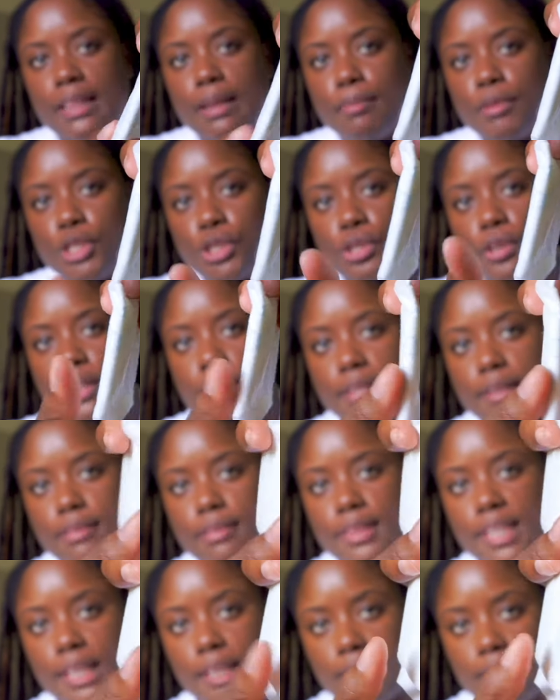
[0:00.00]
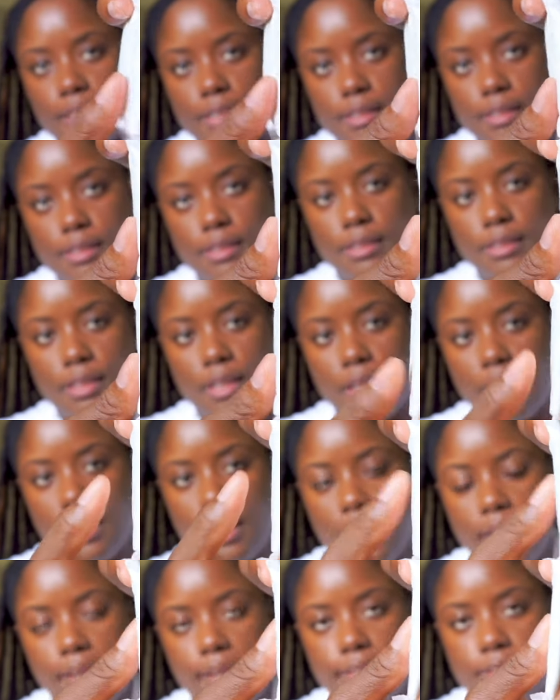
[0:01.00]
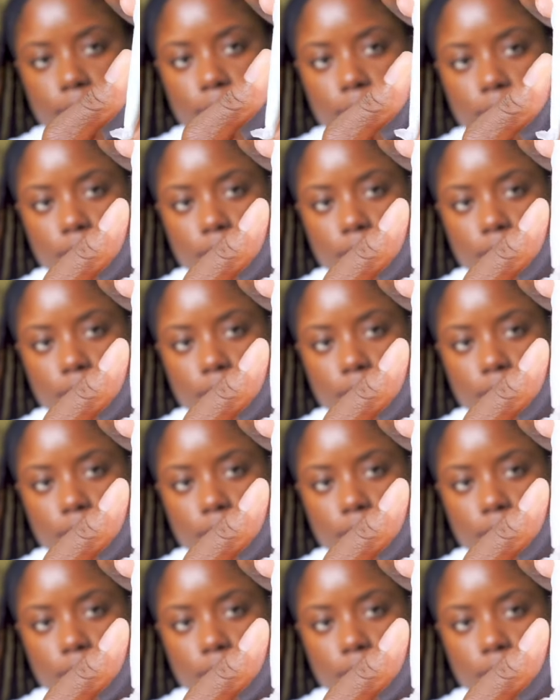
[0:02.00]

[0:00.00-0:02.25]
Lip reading: me show you the thickness. It